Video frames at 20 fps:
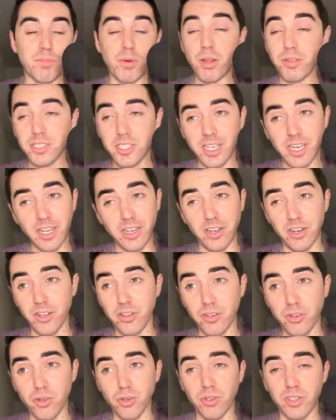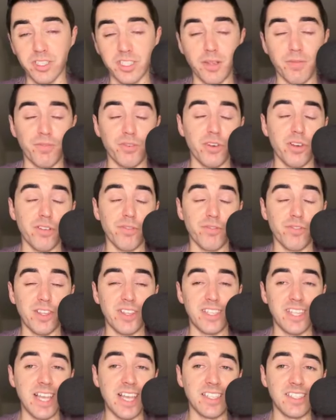Probably should have had another goal, except for a
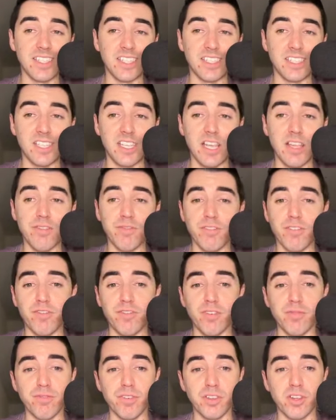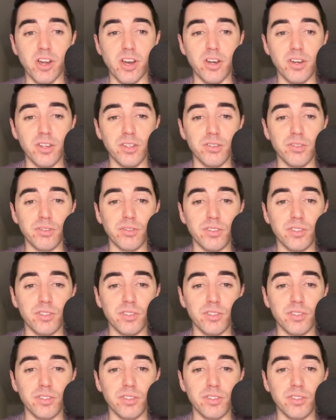fantastic save from Vicario.